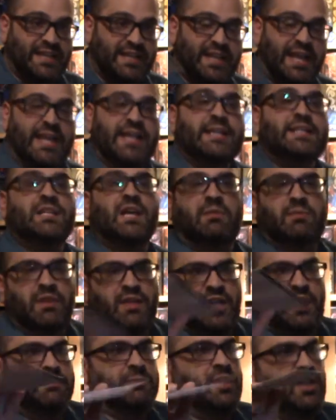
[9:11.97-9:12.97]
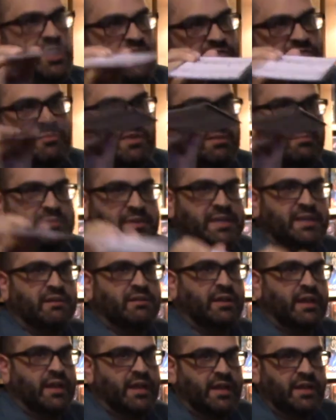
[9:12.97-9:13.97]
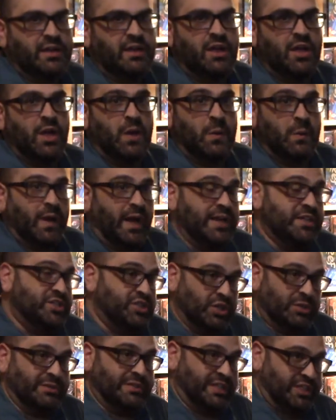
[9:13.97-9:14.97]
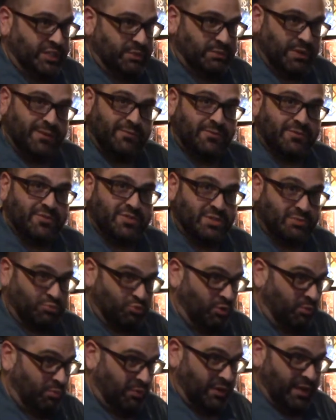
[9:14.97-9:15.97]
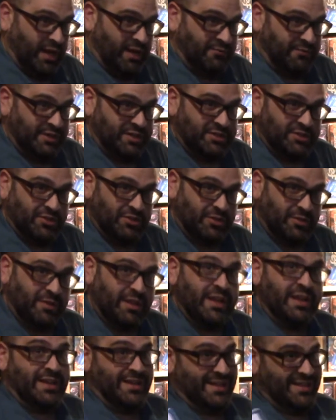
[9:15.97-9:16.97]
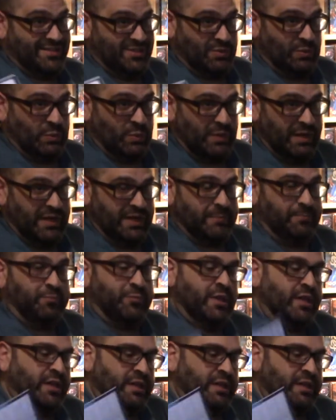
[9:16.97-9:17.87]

and anytime a game can give me a player aid where I don't need to reference the rulebook every turn is a win.